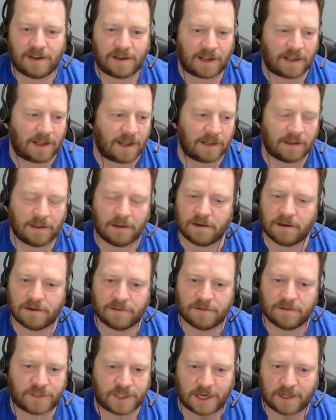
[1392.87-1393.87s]
I
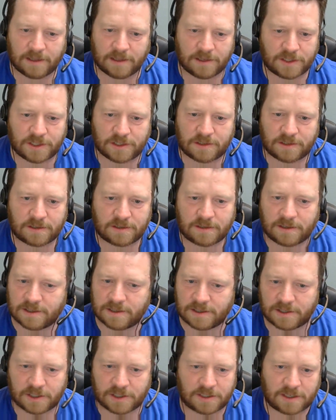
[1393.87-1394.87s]
love challenges because
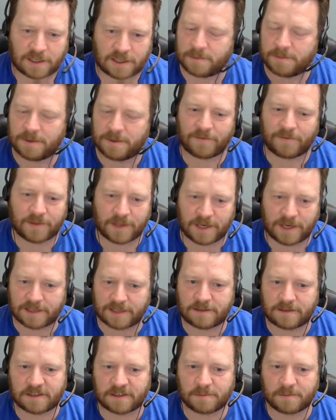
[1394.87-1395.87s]
it just sets me up for the
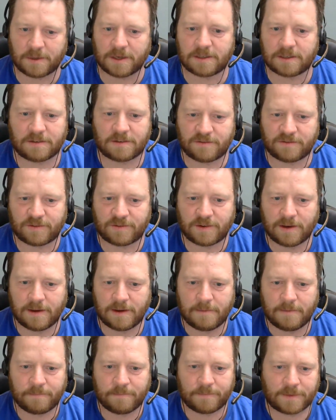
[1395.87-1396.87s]
next 6 months of
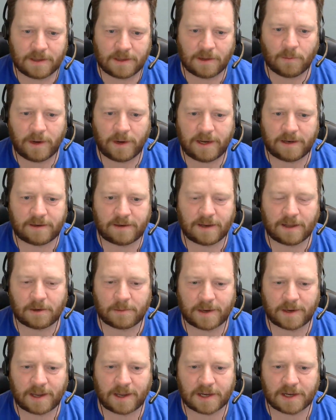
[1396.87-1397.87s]
a way to tailor
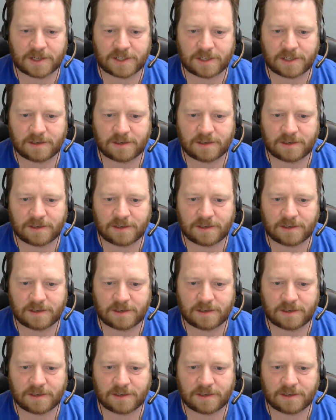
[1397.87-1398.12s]
my caching.